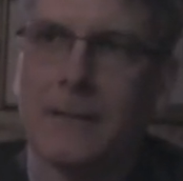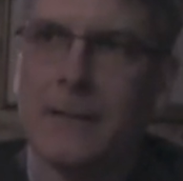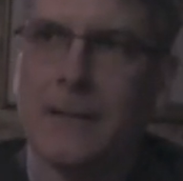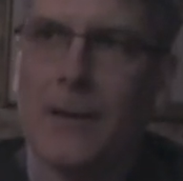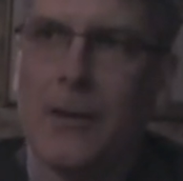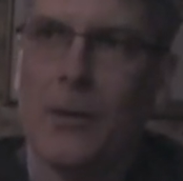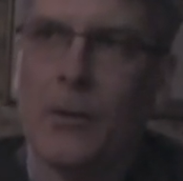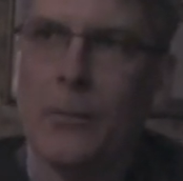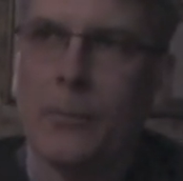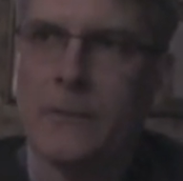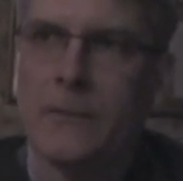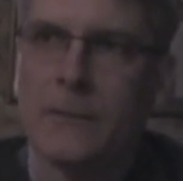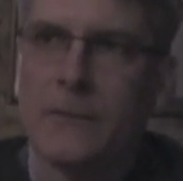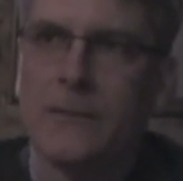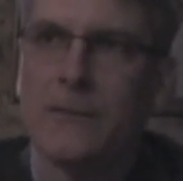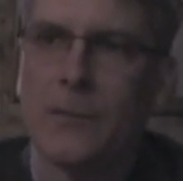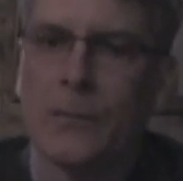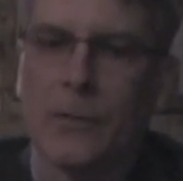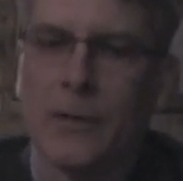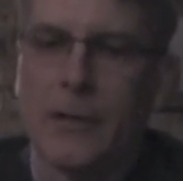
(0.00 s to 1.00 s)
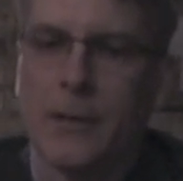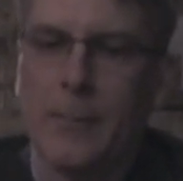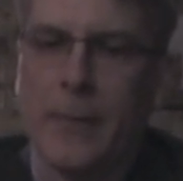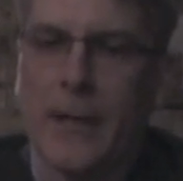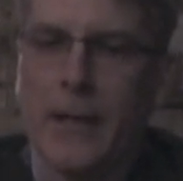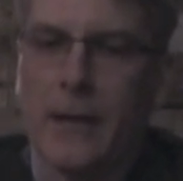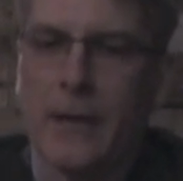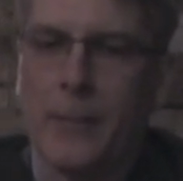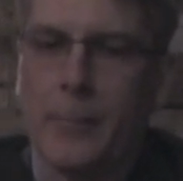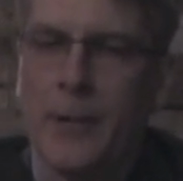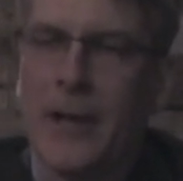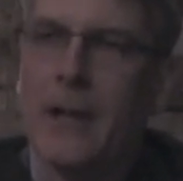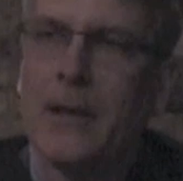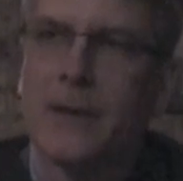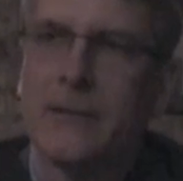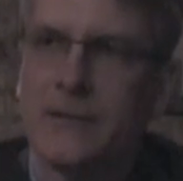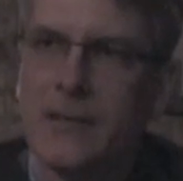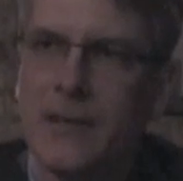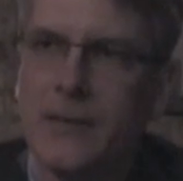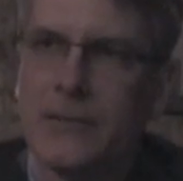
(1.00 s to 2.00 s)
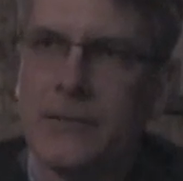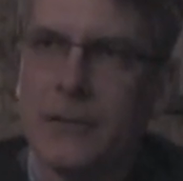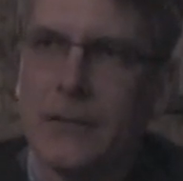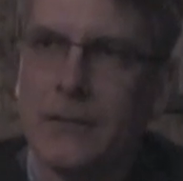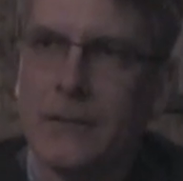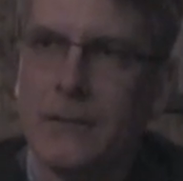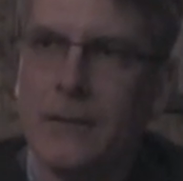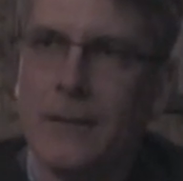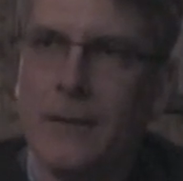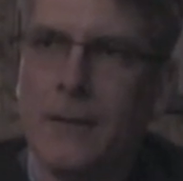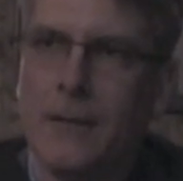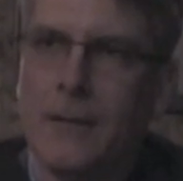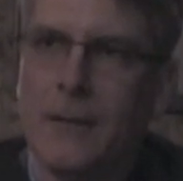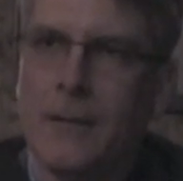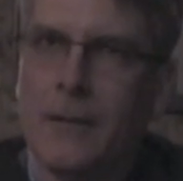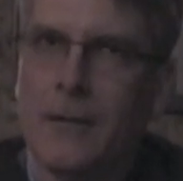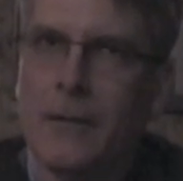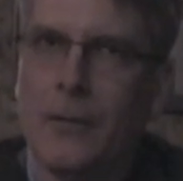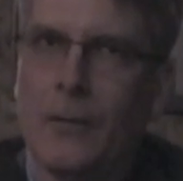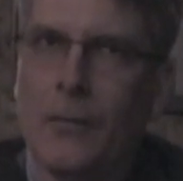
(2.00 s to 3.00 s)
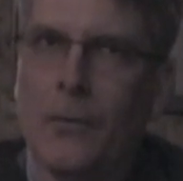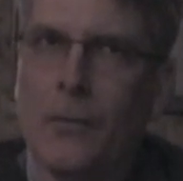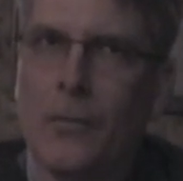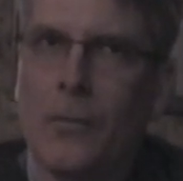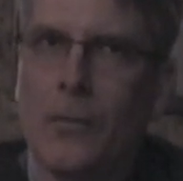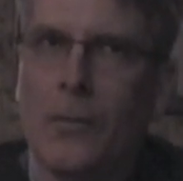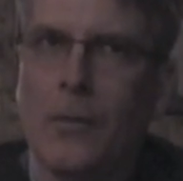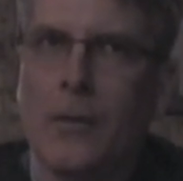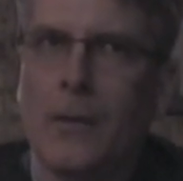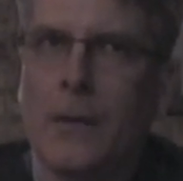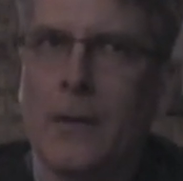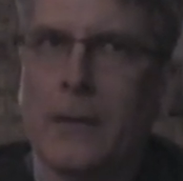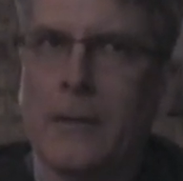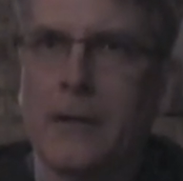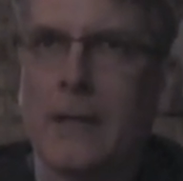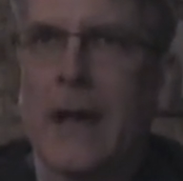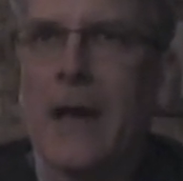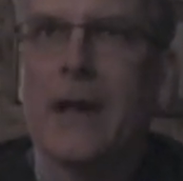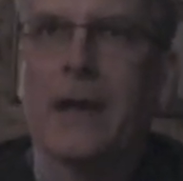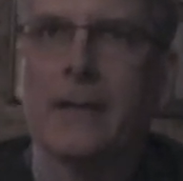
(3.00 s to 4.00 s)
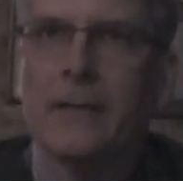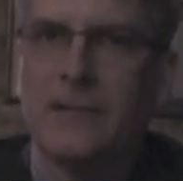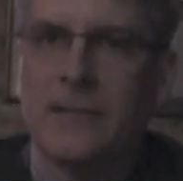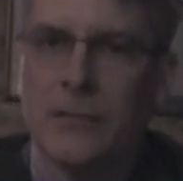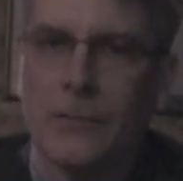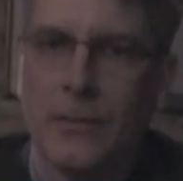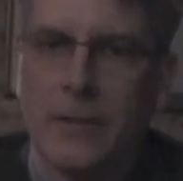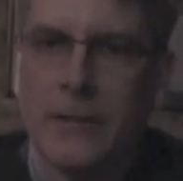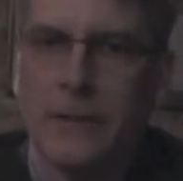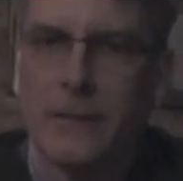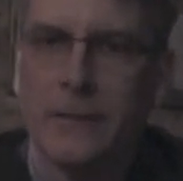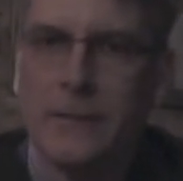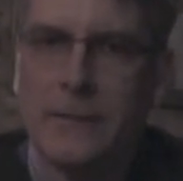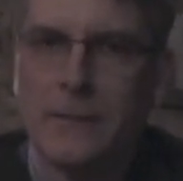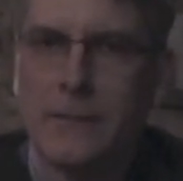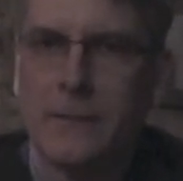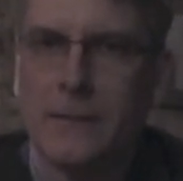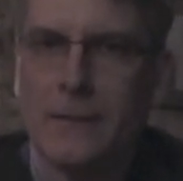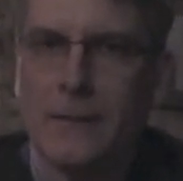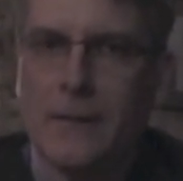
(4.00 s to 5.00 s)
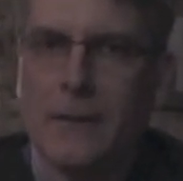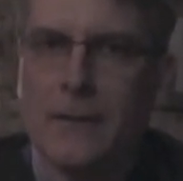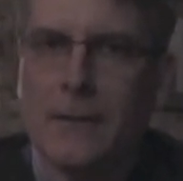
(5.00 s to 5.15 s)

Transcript: You know, it was a story about a politician who got into his